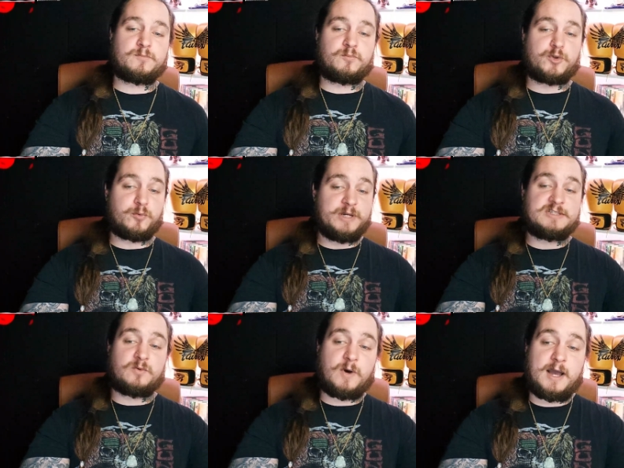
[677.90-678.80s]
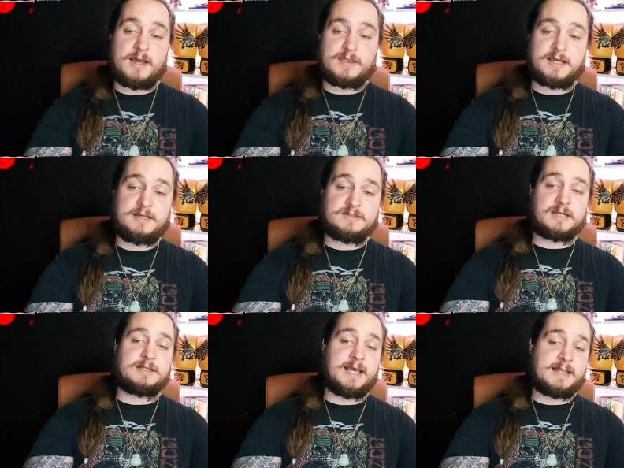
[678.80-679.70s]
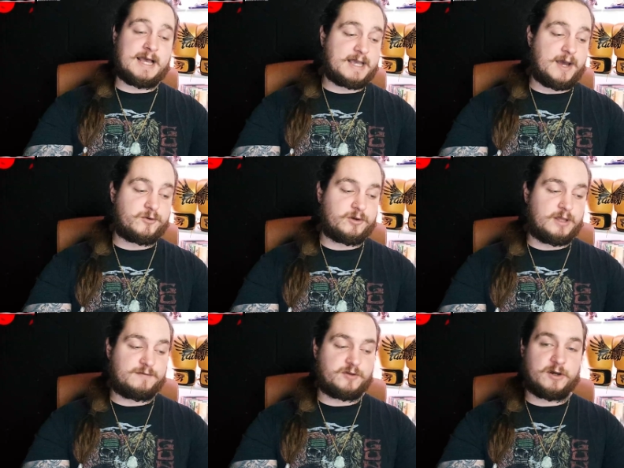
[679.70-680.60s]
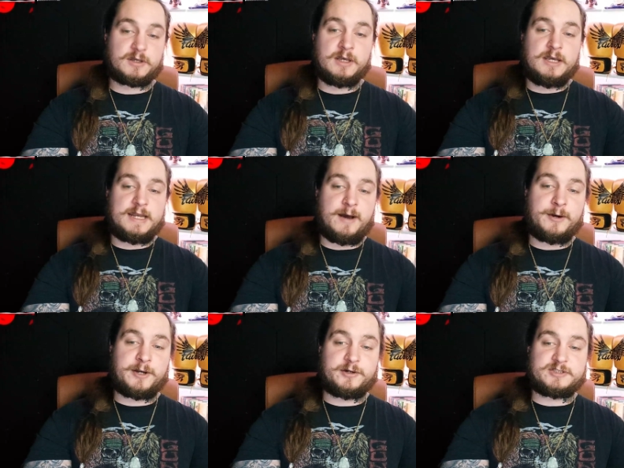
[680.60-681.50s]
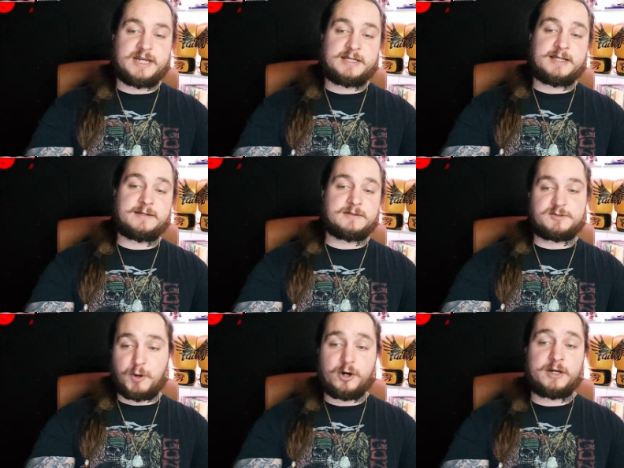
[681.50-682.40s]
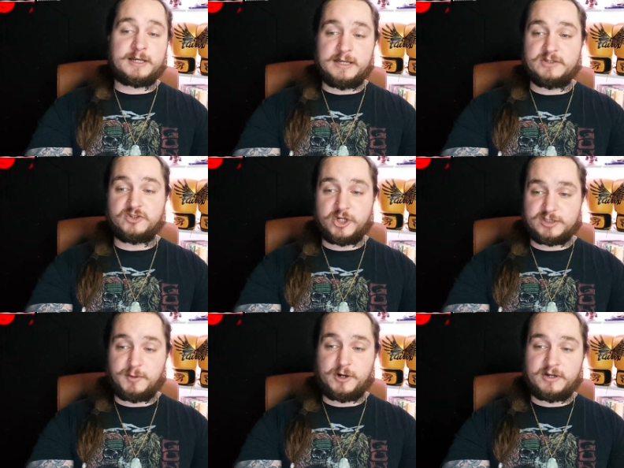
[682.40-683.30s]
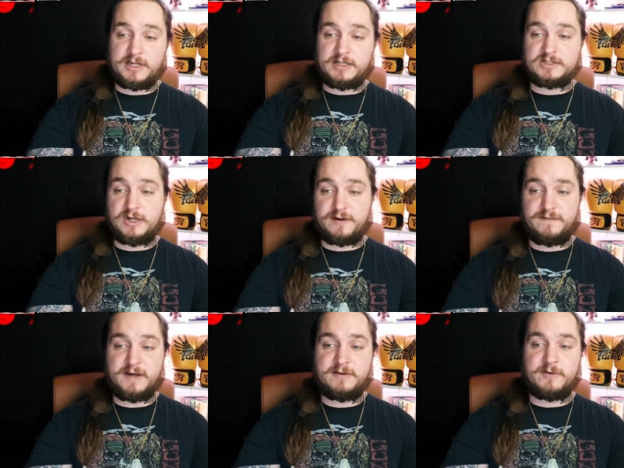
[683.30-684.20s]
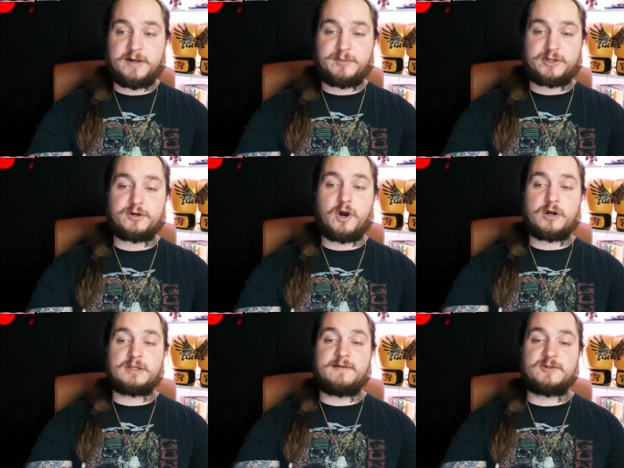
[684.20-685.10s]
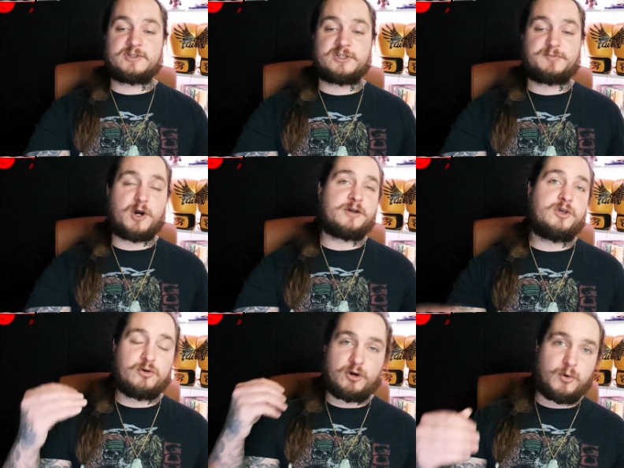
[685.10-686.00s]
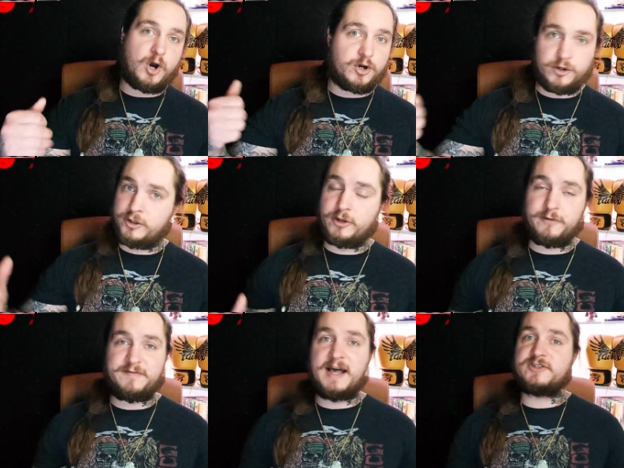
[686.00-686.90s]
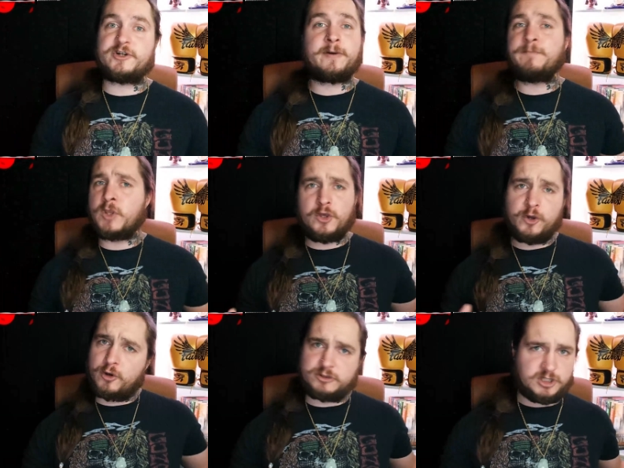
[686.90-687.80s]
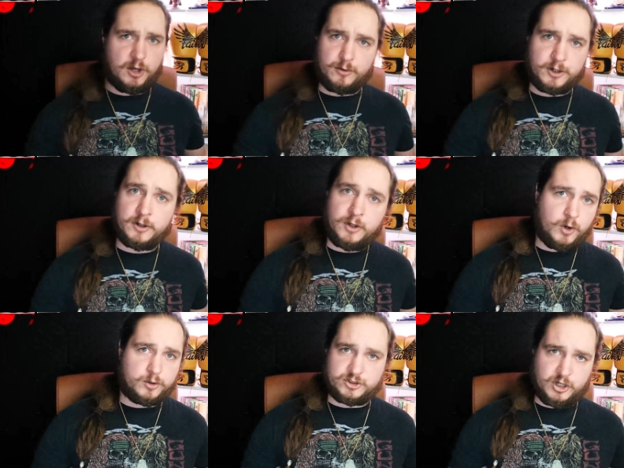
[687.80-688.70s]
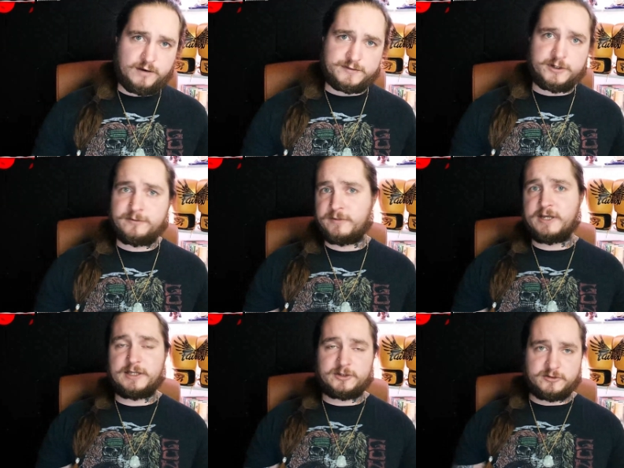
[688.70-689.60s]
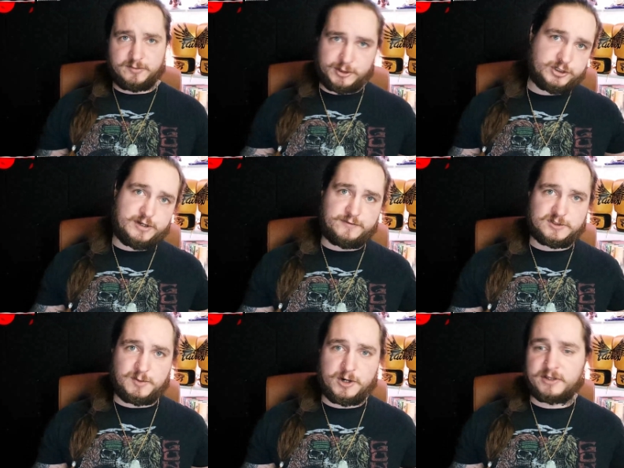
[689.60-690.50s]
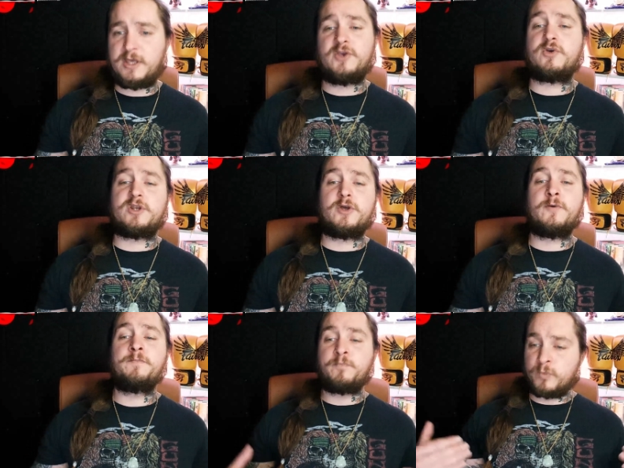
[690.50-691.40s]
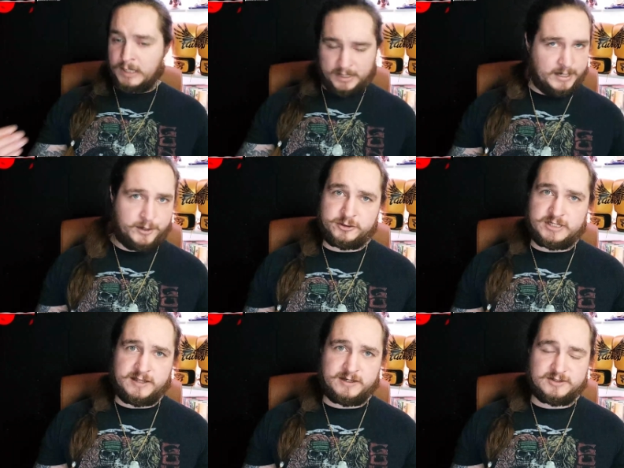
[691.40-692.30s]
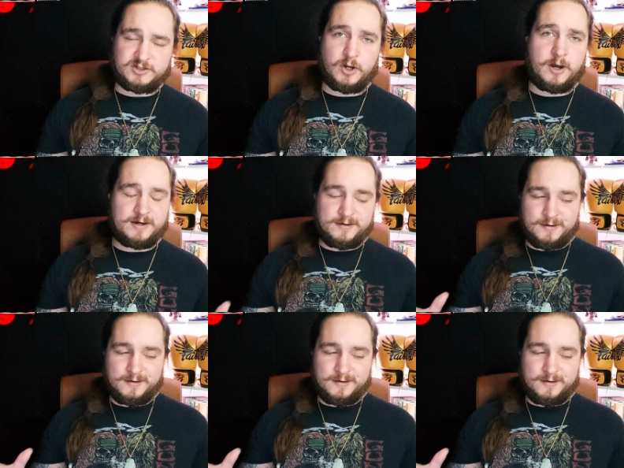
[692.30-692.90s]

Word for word: the reason why I think he's going to land that counter left hook. Now, I understand that sparring is just sparring. It's not a fight, right? But there are levels to sparring. You can go harder, you can go faster, you can go slower or softer, right? Like there's a bunch of different sparring that you can do. And I understand that it's not